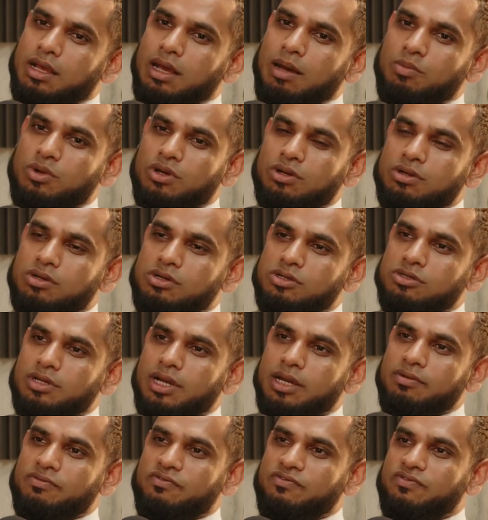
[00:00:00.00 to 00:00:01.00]
I'm not going to
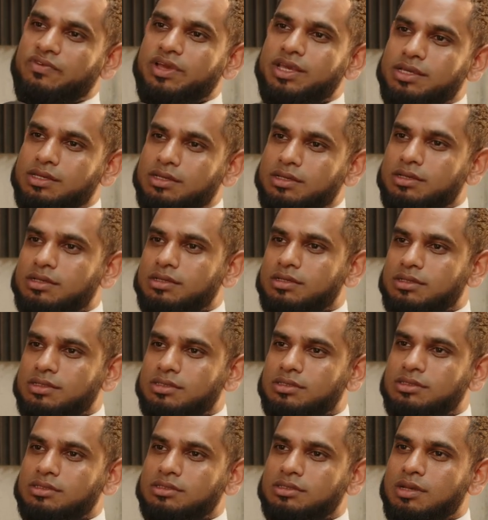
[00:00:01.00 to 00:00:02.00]
try and fake
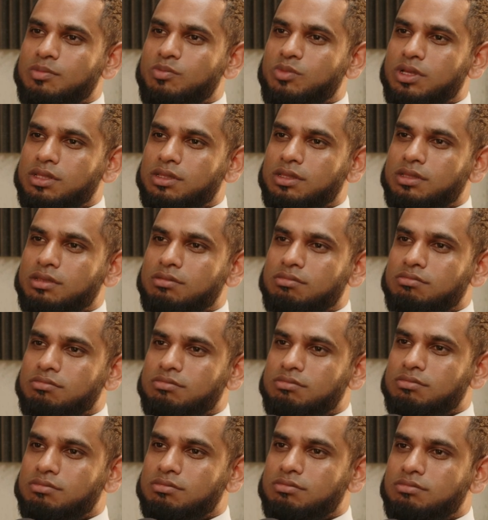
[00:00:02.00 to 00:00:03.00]
someone
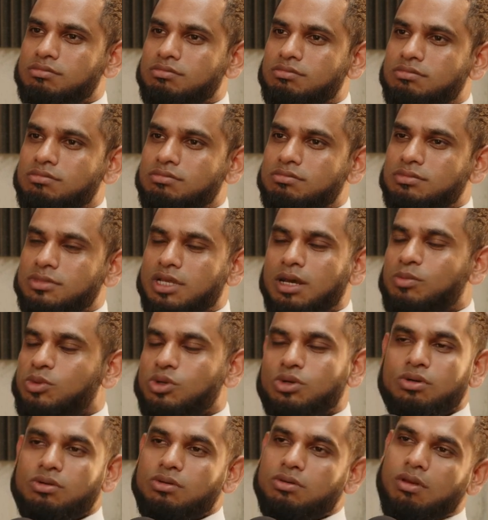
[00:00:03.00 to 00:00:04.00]
that I'm
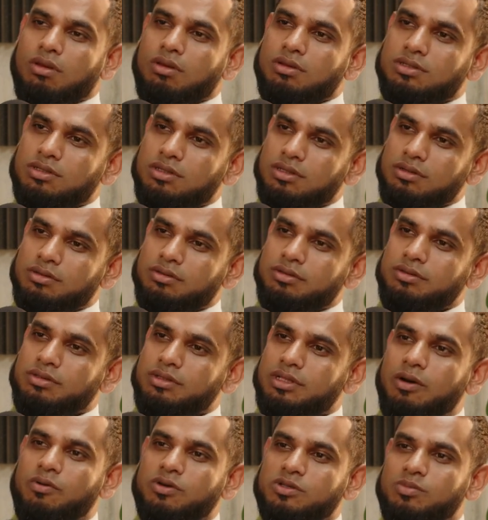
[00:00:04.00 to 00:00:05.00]
not. So
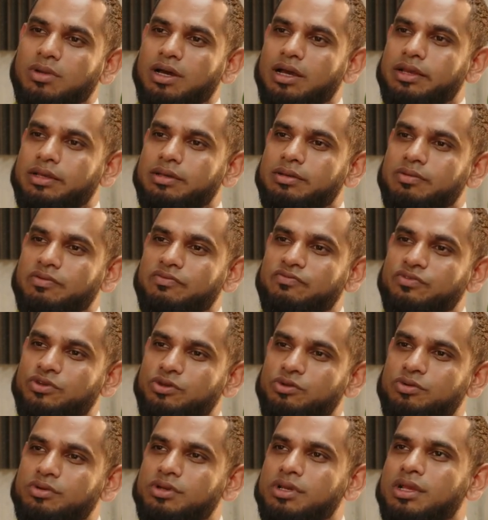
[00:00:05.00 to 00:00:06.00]
that was my
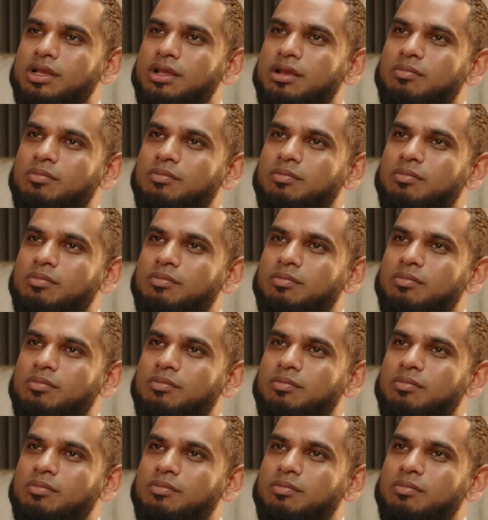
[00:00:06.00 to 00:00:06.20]
view.